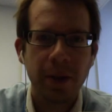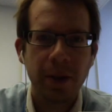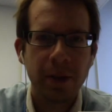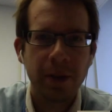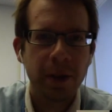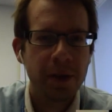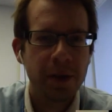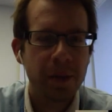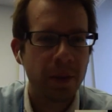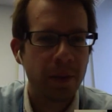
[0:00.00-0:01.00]
don't think there's a
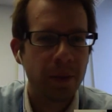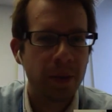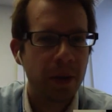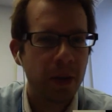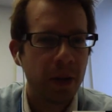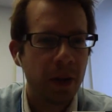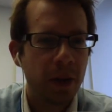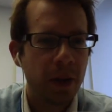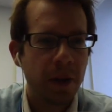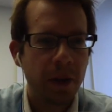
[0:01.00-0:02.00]
problem
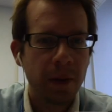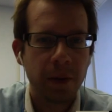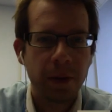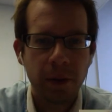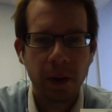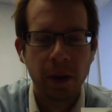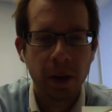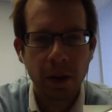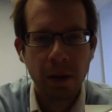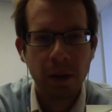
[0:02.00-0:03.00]
in level
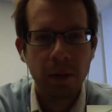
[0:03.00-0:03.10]
3.